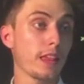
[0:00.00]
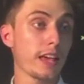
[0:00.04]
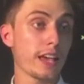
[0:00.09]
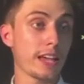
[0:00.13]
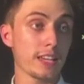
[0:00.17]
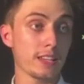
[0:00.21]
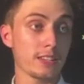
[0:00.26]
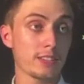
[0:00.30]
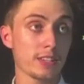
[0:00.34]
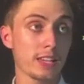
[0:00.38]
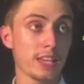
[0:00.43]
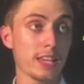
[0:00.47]

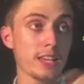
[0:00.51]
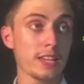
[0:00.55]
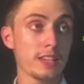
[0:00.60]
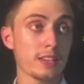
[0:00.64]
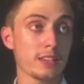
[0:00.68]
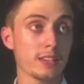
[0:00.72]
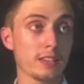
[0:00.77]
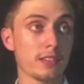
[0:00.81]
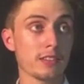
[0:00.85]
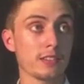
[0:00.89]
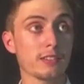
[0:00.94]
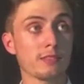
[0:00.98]

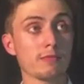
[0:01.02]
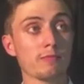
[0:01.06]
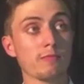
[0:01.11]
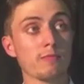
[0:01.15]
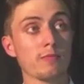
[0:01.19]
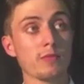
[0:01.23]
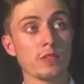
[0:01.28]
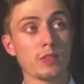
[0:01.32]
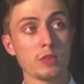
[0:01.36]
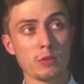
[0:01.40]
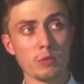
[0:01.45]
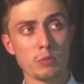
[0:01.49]
18.
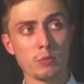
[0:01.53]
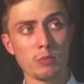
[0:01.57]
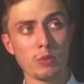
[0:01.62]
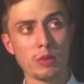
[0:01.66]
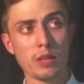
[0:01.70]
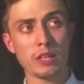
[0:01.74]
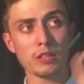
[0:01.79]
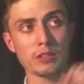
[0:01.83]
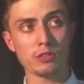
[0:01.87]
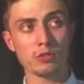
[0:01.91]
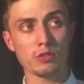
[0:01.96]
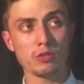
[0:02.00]

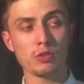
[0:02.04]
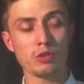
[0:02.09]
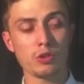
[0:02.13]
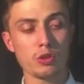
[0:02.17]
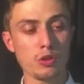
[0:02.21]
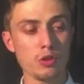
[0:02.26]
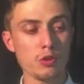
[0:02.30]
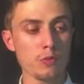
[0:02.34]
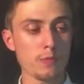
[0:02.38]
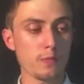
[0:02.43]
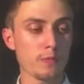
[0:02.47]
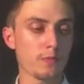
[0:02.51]
Plus
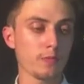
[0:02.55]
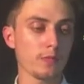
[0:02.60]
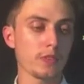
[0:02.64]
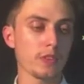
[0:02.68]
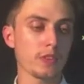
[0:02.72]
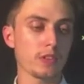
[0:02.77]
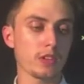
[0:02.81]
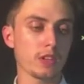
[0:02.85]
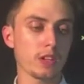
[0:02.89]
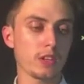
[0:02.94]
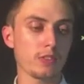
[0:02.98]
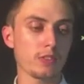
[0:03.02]
2
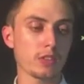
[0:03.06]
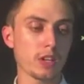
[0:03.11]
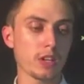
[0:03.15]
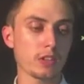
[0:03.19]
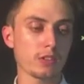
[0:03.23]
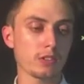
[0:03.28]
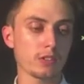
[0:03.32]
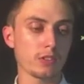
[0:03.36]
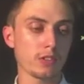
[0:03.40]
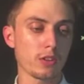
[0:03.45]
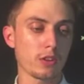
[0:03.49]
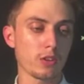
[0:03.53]
gives
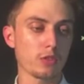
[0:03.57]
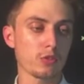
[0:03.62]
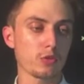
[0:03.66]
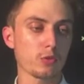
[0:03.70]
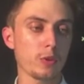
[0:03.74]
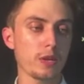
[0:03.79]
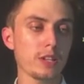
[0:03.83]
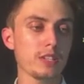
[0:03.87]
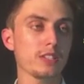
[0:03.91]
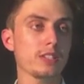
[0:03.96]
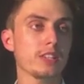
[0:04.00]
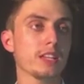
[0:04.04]
us
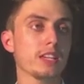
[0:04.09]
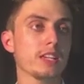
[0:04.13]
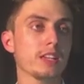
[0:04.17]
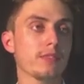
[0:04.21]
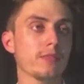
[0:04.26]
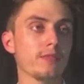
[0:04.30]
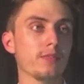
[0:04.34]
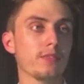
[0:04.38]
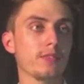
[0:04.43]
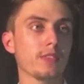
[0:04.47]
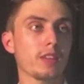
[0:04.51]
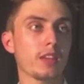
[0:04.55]
20. And
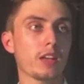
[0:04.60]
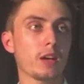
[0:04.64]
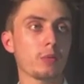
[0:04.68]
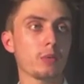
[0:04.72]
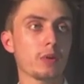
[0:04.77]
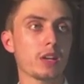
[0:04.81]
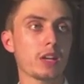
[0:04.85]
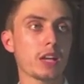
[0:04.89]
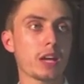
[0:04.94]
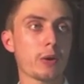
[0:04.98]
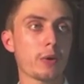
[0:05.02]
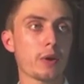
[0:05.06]

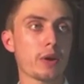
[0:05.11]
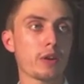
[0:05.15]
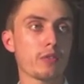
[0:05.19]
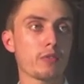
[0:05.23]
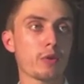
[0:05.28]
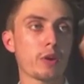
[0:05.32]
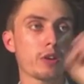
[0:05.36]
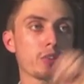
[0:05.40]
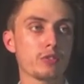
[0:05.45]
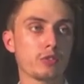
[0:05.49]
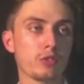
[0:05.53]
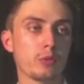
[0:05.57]
we carry
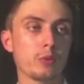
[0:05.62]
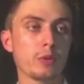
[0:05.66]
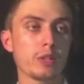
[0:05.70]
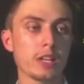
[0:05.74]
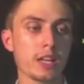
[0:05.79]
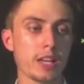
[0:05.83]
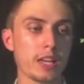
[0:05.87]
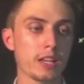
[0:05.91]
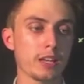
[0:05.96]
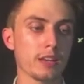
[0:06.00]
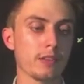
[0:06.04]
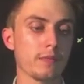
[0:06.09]
over our 2
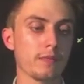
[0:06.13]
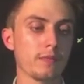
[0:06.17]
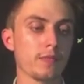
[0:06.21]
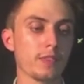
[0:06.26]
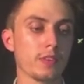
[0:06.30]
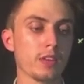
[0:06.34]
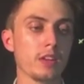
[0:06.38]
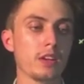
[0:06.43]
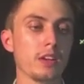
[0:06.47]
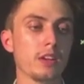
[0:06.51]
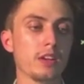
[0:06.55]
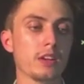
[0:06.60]
again.
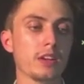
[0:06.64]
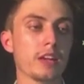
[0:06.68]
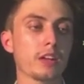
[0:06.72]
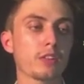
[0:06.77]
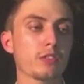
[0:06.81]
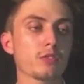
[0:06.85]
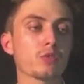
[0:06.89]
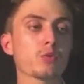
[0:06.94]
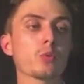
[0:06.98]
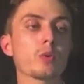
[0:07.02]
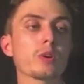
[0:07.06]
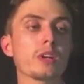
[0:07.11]
Now
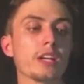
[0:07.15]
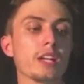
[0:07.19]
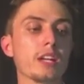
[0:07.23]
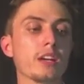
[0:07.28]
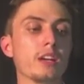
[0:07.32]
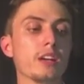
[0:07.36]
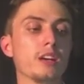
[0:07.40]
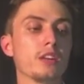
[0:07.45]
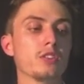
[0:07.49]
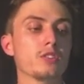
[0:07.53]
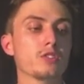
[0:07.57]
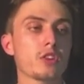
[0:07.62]
3
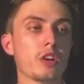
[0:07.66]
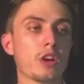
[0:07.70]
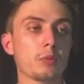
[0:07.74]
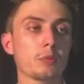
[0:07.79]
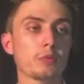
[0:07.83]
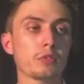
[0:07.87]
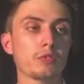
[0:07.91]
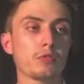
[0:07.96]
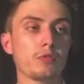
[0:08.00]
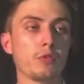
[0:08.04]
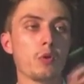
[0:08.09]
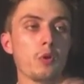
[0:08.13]

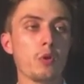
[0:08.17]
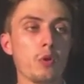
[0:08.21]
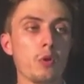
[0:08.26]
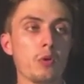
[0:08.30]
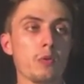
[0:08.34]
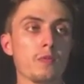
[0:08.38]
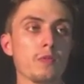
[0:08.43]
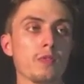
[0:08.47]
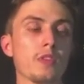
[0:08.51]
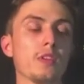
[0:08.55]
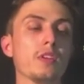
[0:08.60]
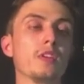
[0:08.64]
times
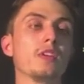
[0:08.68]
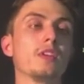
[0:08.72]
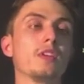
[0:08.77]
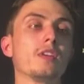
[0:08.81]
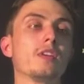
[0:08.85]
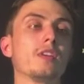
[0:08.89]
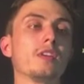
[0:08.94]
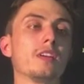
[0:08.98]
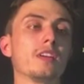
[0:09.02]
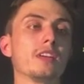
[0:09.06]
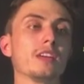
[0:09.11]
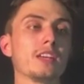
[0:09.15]
4
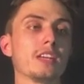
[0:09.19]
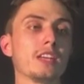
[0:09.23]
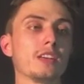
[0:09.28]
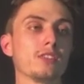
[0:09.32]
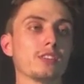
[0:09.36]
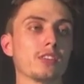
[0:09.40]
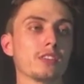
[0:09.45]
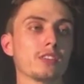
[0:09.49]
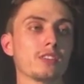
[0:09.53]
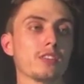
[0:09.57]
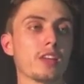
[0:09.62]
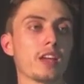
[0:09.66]
gives
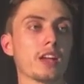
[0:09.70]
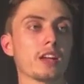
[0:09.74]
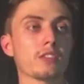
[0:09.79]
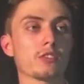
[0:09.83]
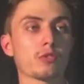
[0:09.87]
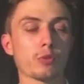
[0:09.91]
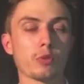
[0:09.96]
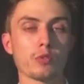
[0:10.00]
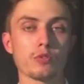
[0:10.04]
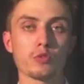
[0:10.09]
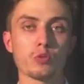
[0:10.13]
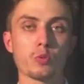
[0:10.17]
us the
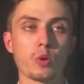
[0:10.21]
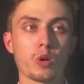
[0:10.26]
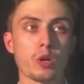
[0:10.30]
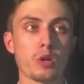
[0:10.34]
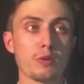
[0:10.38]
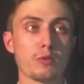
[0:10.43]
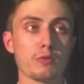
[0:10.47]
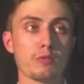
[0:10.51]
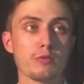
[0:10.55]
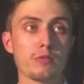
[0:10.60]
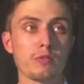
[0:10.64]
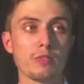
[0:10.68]
answer of
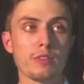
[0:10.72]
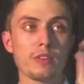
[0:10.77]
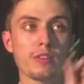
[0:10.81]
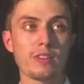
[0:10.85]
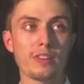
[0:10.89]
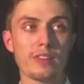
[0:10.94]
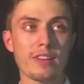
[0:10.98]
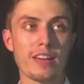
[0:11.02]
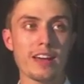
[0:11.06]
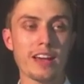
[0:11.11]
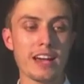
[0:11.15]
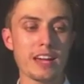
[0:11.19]
12.
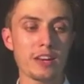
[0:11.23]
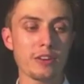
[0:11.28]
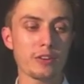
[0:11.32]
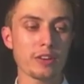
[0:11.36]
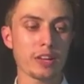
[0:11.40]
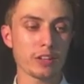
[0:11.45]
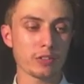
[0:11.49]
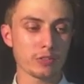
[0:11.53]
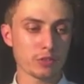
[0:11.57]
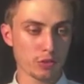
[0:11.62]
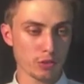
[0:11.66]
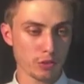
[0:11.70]
Add on
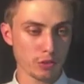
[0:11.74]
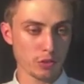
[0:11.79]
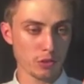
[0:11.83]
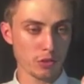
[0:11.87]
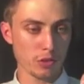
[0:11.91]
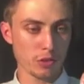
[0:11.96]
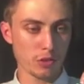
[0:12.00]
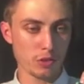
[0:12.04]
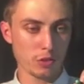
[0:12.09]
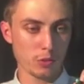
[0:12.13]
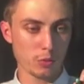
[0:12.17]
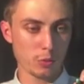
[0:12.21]
our 2,
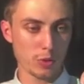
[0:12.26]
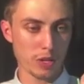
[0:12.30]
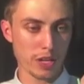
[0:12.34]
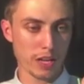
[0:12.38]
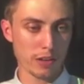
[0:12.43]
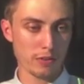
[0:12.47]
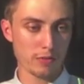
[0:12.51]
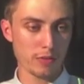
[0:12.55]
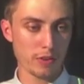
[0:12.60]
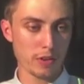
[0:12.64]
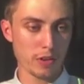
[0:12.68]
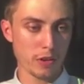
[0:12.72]
we
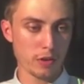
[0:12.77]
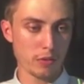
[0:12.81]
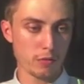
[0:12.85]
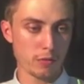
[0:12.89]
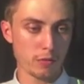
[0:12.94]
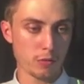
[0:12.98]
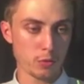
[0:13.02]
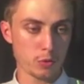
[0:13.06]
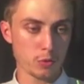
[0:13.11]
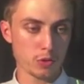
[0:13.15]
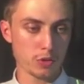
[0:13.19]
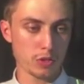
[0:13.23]
have
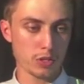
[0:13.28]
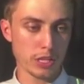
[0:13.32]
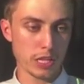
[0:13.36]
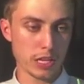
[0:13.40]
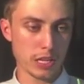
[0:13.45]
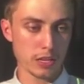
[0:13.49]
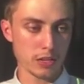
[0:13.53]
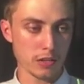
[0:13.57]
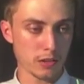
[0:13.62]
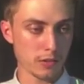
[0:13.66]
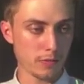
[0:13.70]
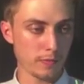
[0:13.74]

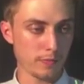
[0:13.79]
14.